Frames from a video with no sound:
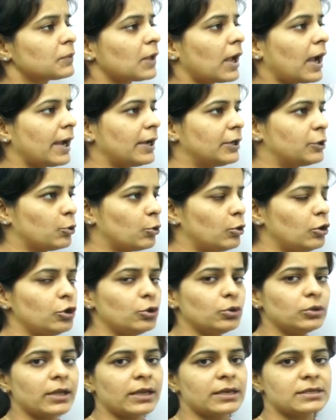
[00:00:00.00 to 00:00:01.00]
I told
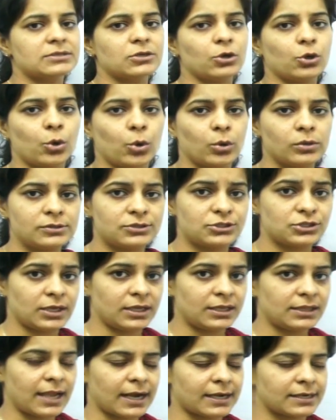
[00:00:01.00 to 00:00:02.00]
you there is a whole
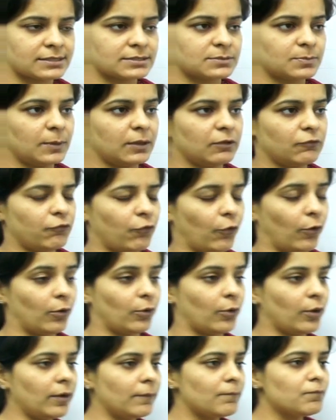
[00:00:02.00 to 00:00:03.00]
chain that is being
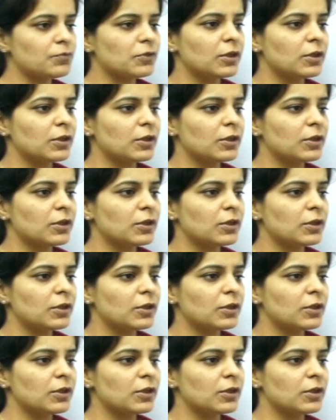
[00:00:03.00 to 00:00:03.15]
followed.